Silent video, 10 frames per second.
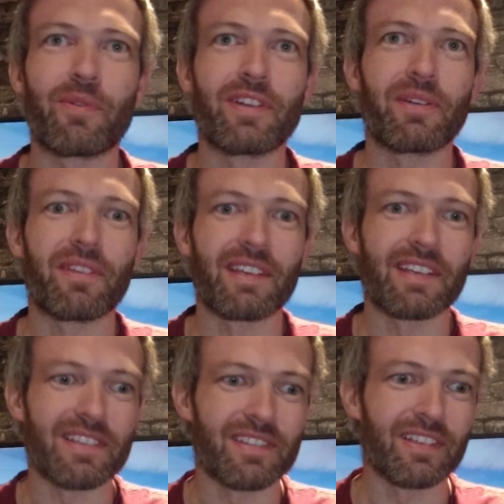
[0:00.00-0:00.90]
window, I think
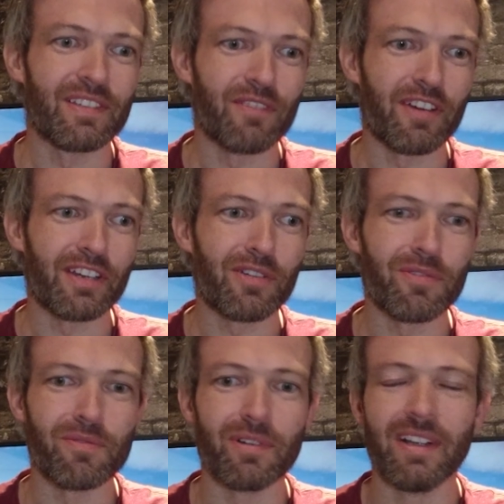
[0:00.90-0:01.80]
is very
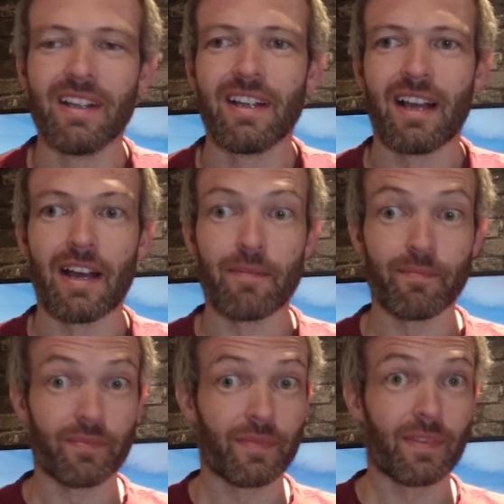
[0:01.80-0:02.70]
cool.
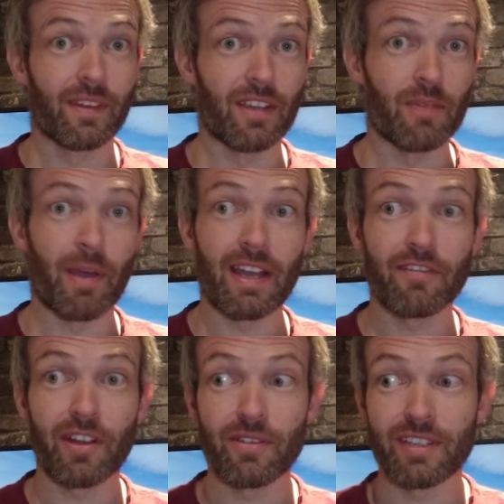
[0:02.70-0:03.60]
You may
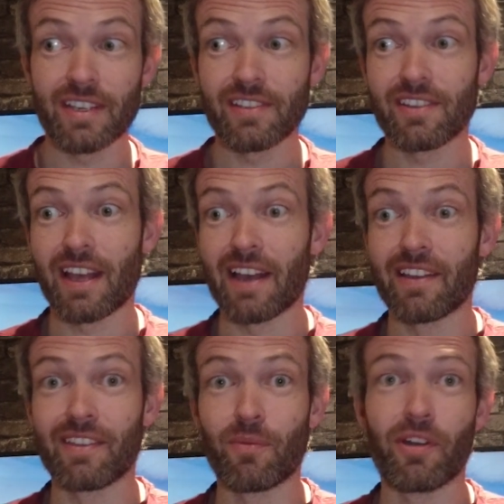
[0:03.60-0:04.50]
have noticed
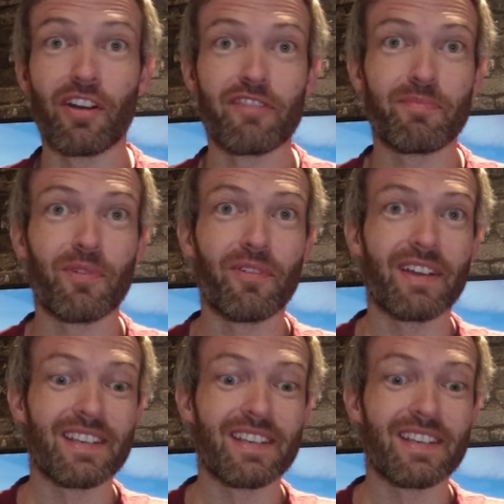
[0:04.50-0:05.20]
that the one I've bought